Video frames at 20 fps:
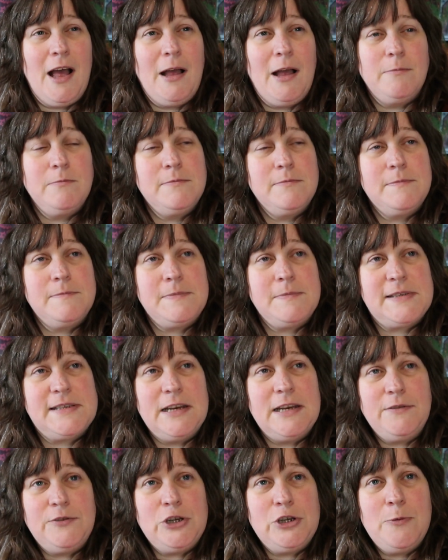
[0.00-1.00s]
I'm
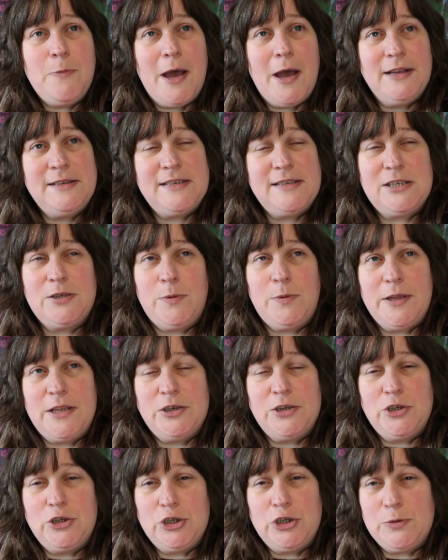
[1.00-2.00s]
still of two minds as to
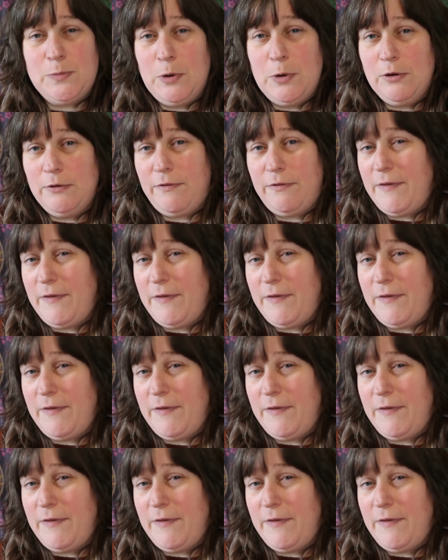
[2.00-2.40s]
whether to just put